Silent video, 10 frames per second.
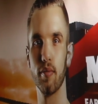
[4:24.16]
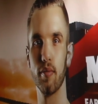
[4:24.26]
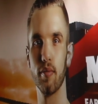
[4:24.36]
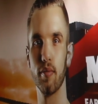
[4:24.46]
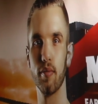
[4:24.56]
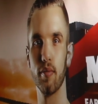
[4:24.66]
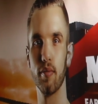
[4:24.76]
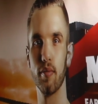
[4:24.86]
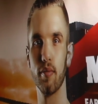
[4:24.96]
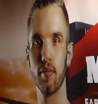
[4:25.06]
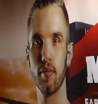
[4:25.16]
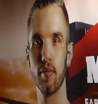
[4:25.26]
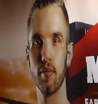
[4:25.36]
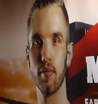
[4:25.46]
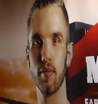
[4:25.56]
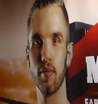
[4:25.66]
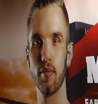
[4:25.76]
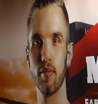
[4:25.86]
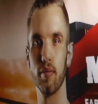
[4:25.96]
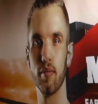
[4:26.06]

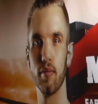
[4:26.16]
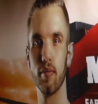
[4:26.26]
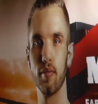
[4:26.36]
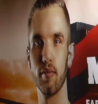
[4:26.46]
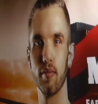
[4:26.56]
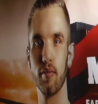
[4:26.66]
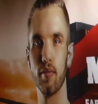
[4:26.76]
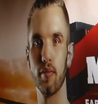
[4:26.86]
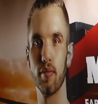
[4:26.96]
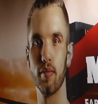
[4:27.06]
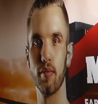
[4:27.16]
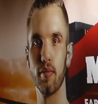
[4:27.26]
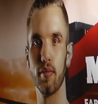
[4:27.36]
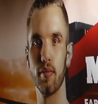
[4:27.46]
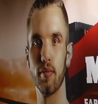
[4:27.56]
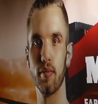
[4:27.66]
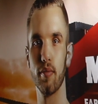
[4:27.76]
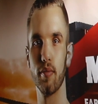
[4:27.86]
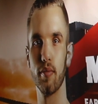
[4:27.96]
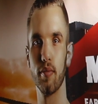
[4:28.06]

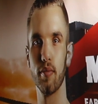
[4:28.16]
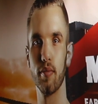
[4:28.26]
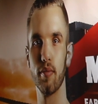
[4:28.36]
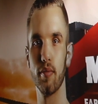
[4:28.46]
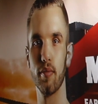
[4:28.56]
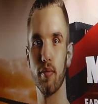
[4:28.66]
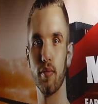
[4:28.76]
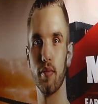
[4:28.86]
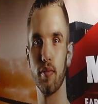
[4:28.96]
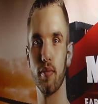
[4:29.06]
No words are spoken by the person on screen.